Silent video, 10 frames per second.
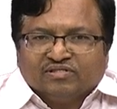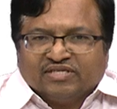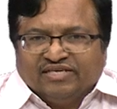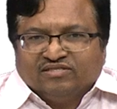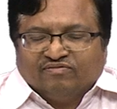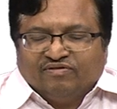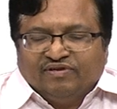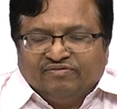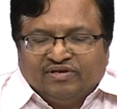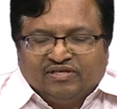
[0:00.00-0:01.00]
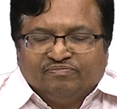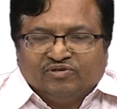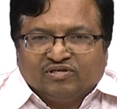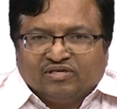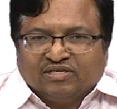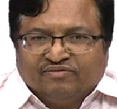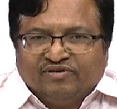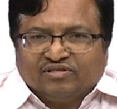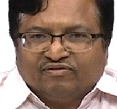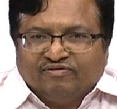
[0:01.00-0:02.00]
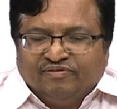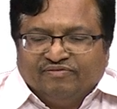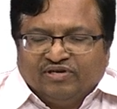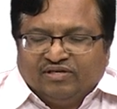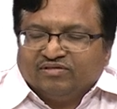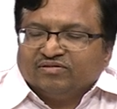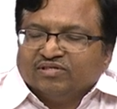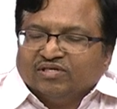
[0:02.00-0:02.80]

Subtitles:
size of the waveguide, in particular the width of the waveguide.